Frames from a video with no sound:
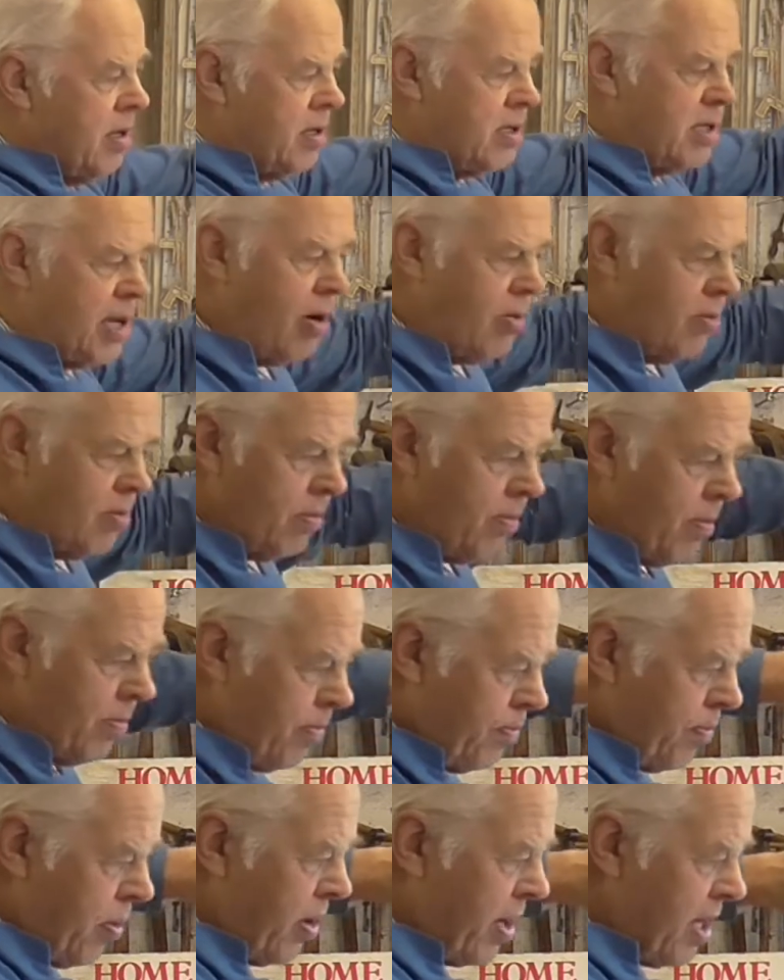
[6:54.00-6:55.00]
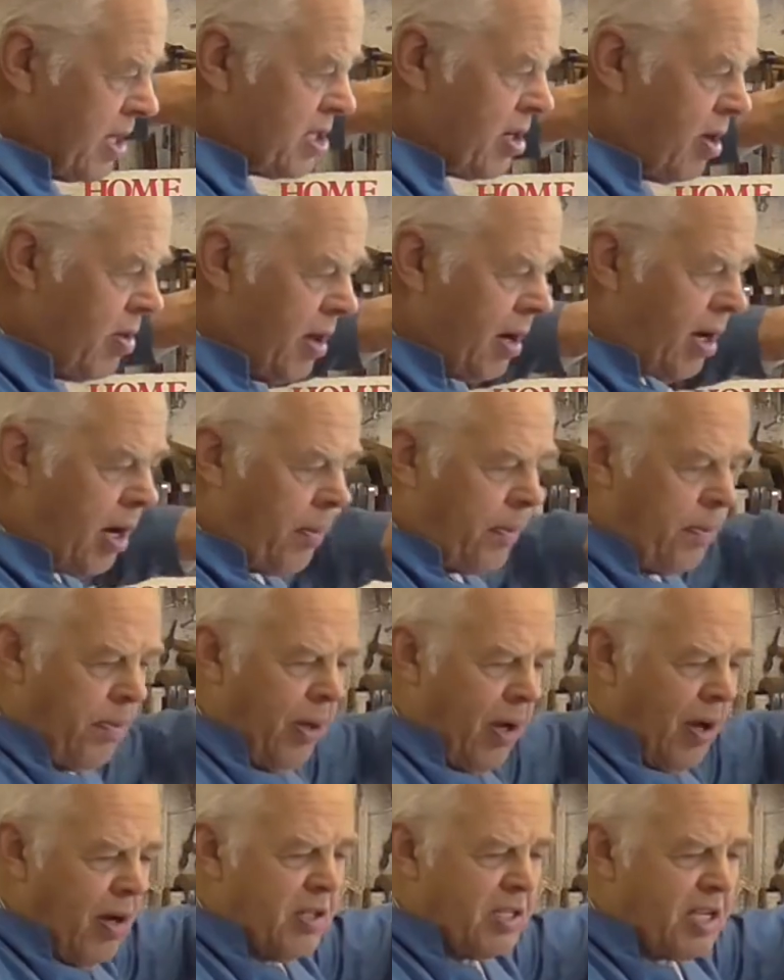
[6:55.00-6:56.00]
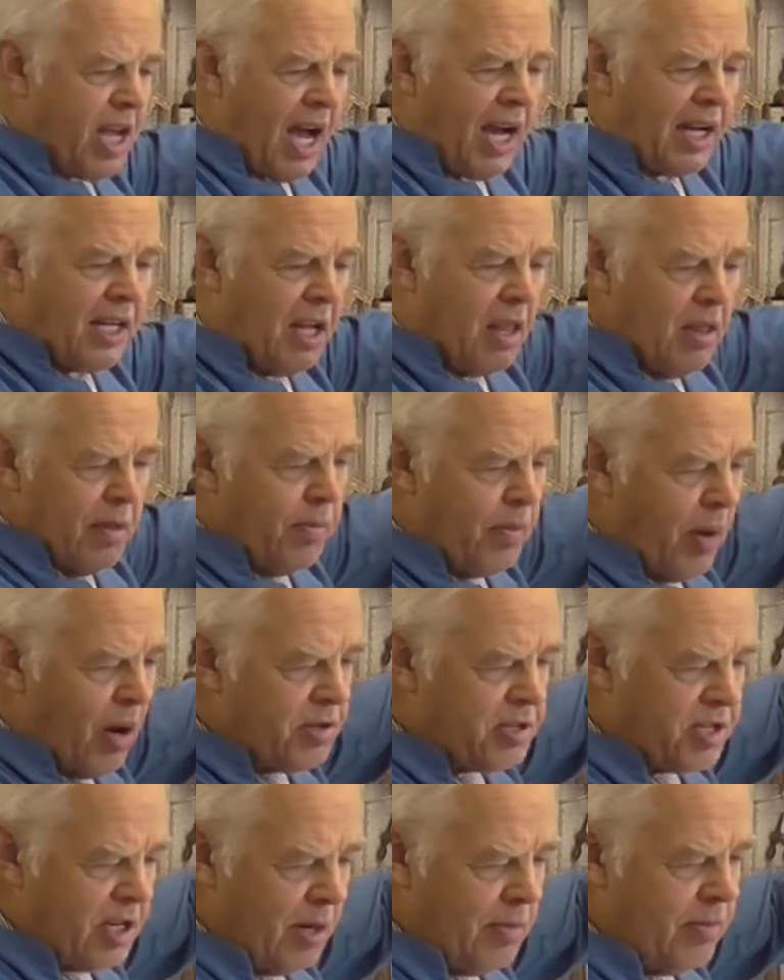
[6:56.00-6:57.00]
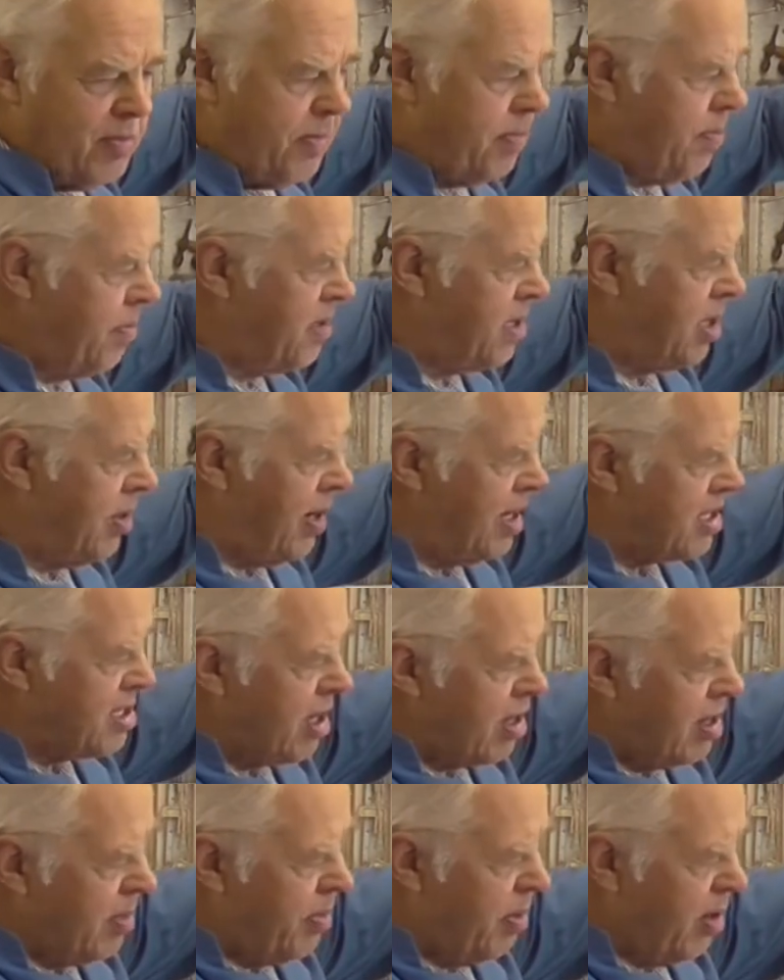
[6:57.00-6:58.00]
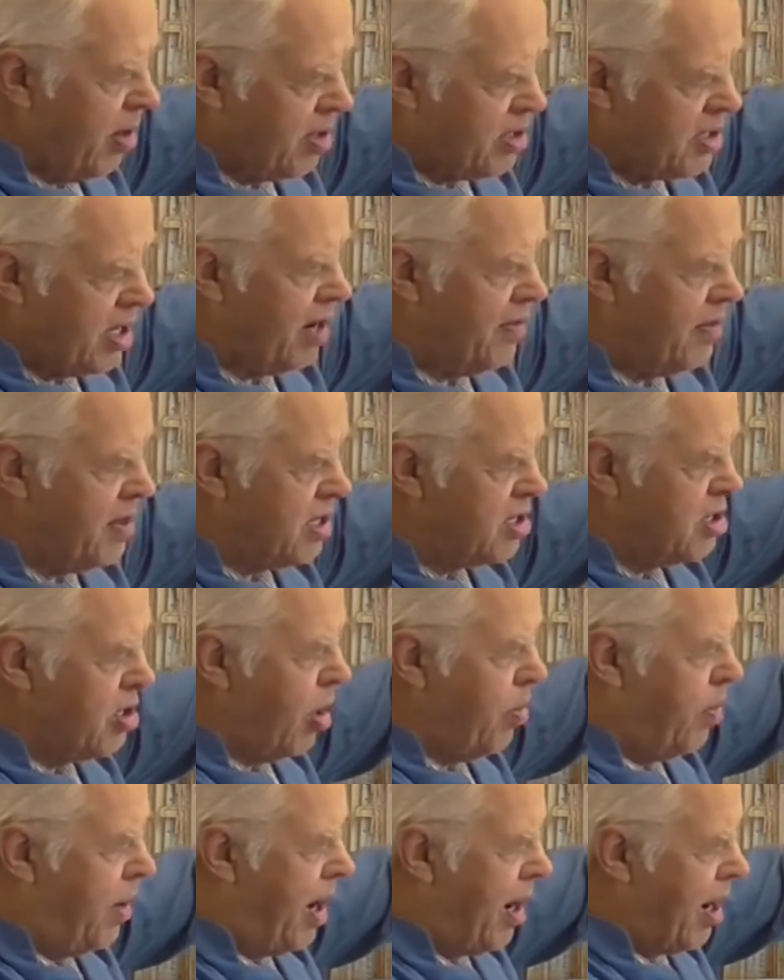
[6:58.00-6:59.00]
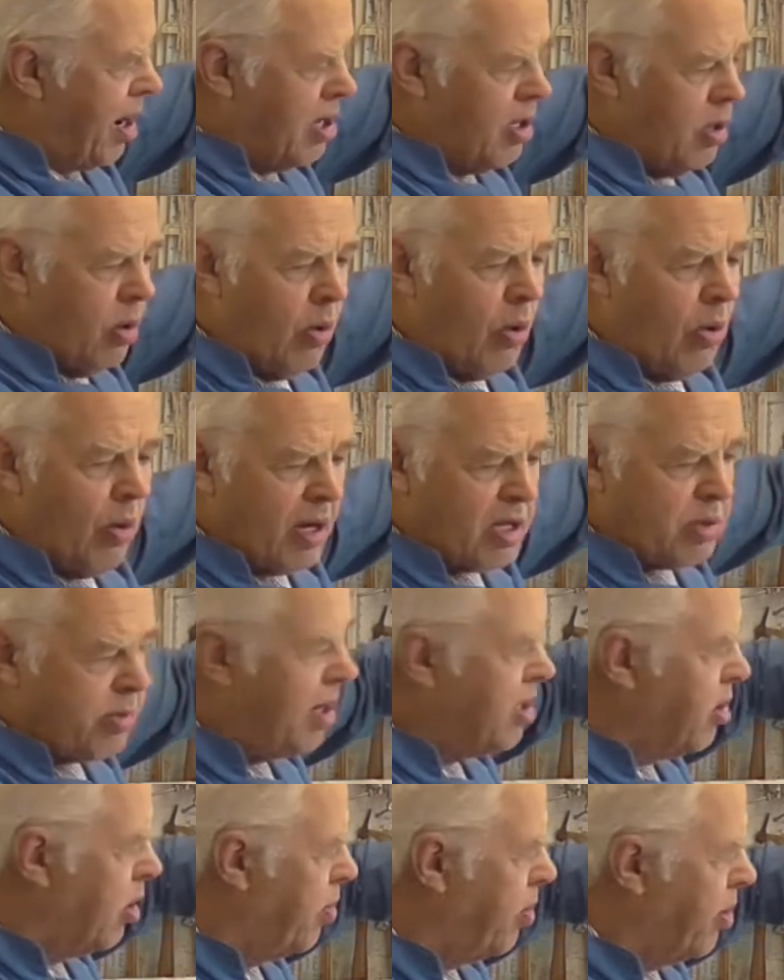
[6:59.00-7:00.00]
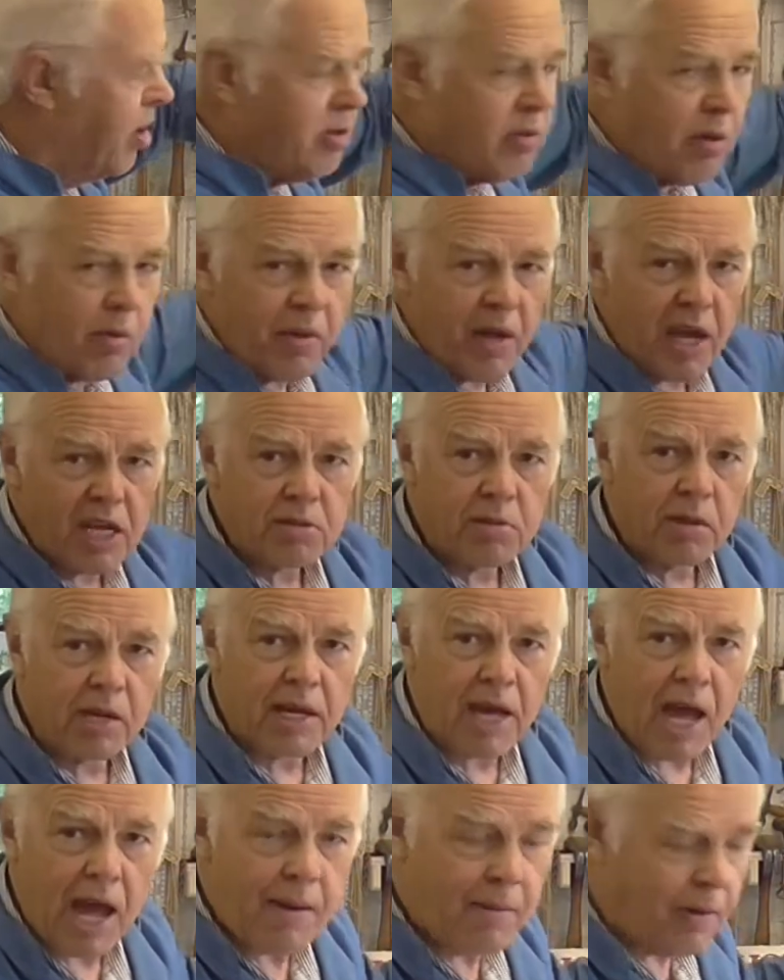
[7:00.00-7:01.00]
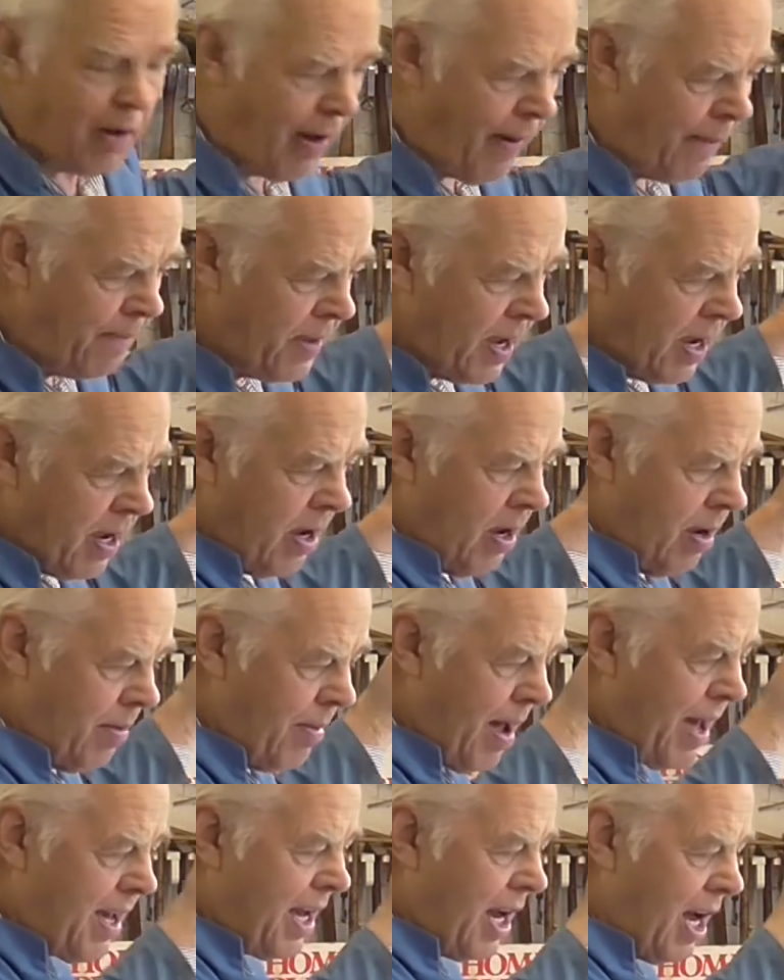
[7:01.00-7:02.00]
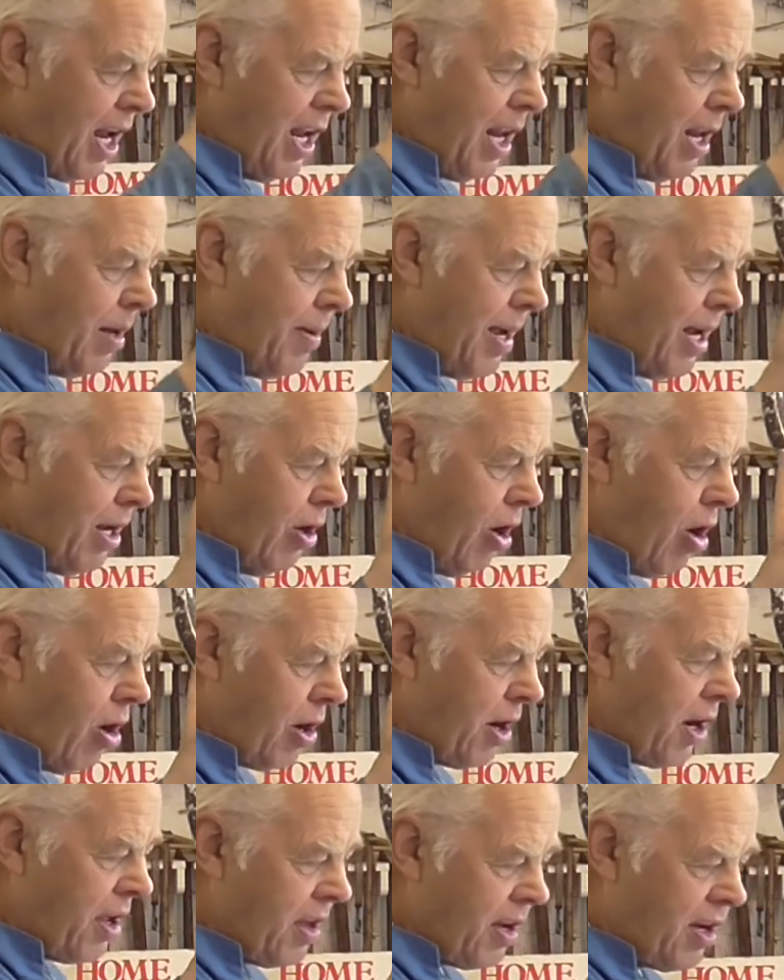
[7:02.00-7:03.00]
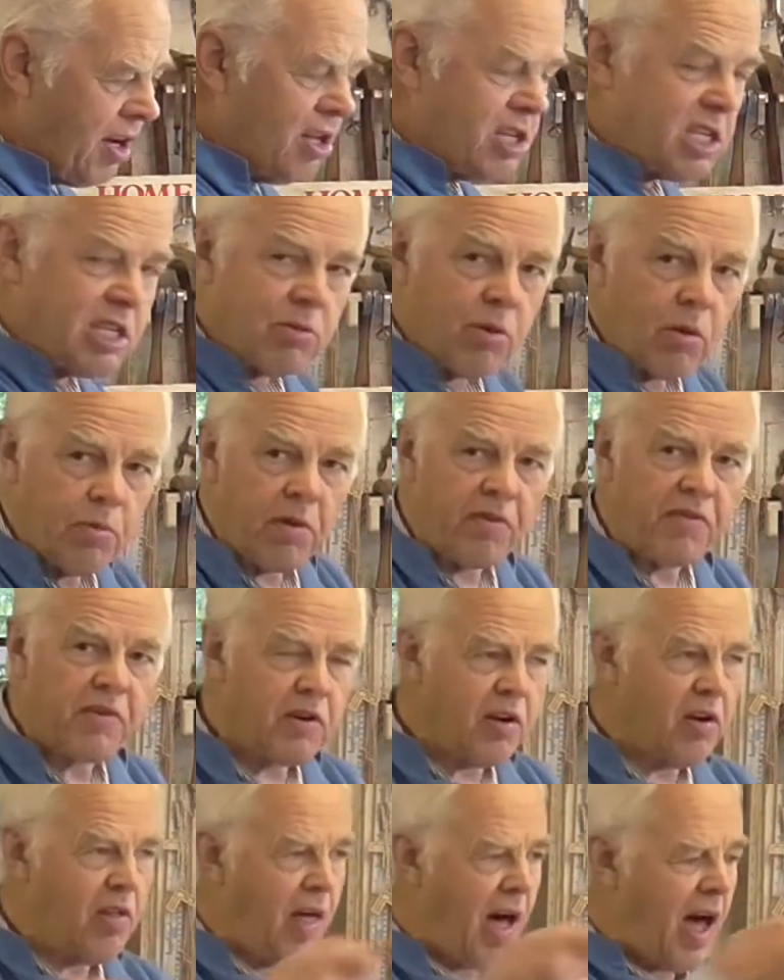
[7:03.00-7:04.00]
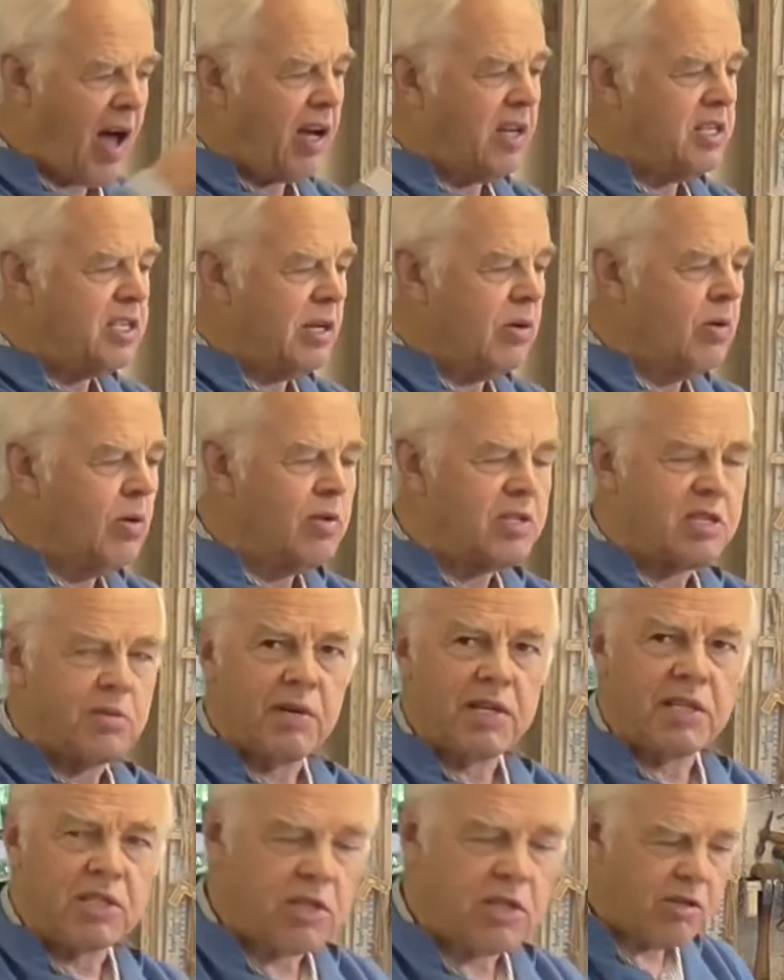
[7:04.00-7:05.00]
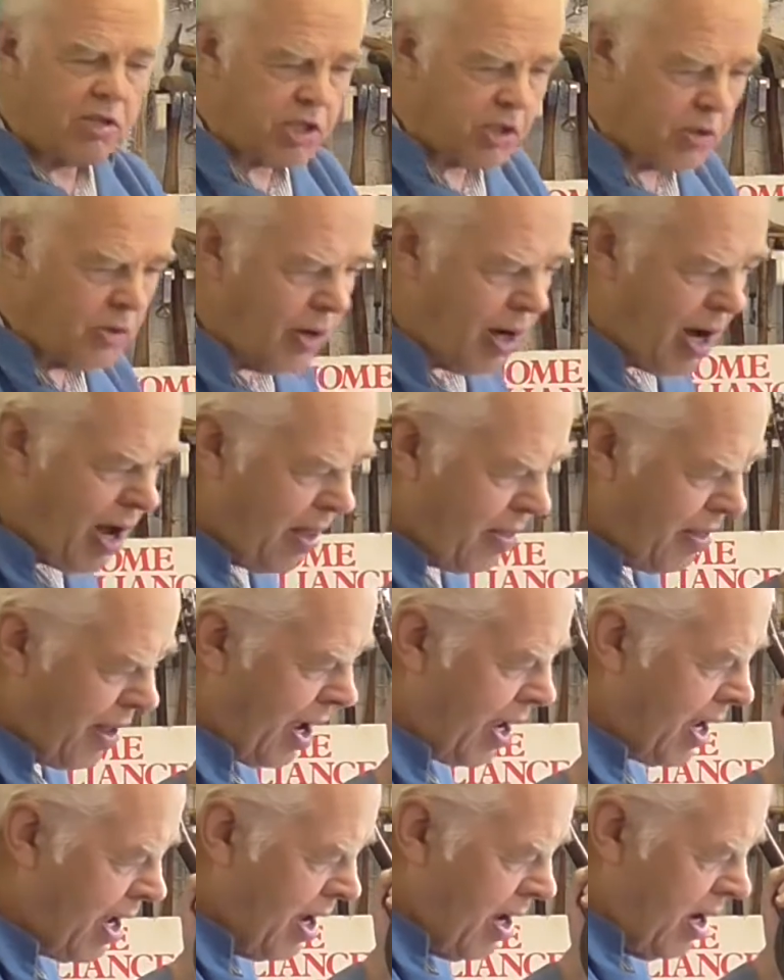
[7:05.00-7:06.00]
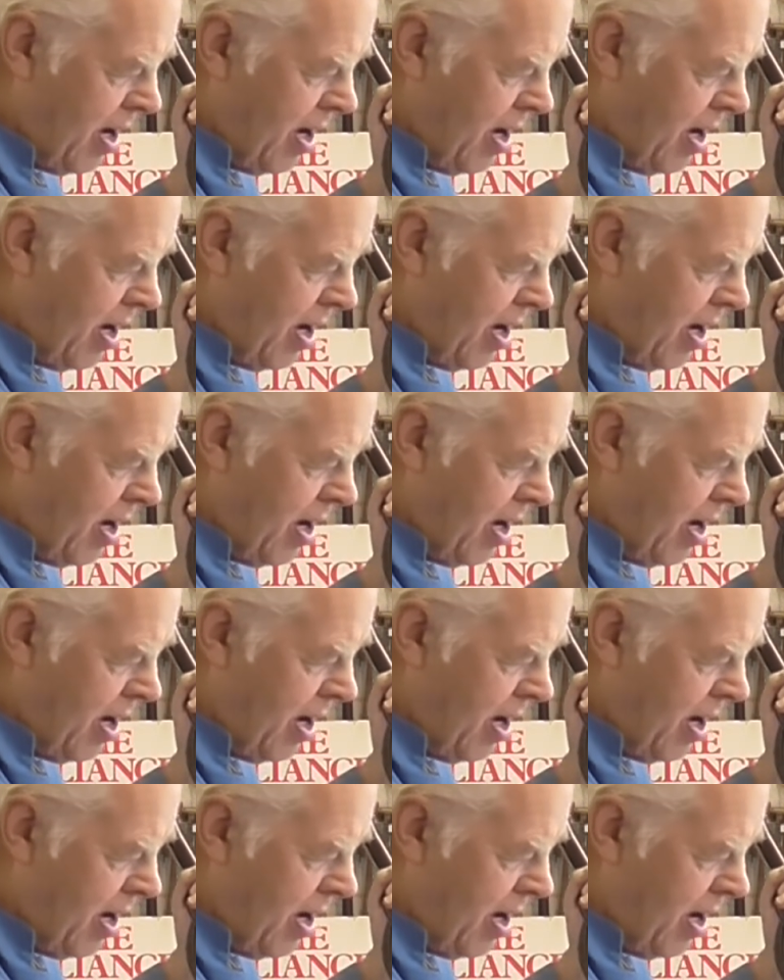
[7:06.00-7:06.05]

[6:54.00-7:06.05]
don't put it so the plug's hanging at the bottom. Do it so the plug's over the top here. And always when you're putting a replacement cable on, make it a little bit longer. The customer will prefer that because they're always a bit short, aren't they?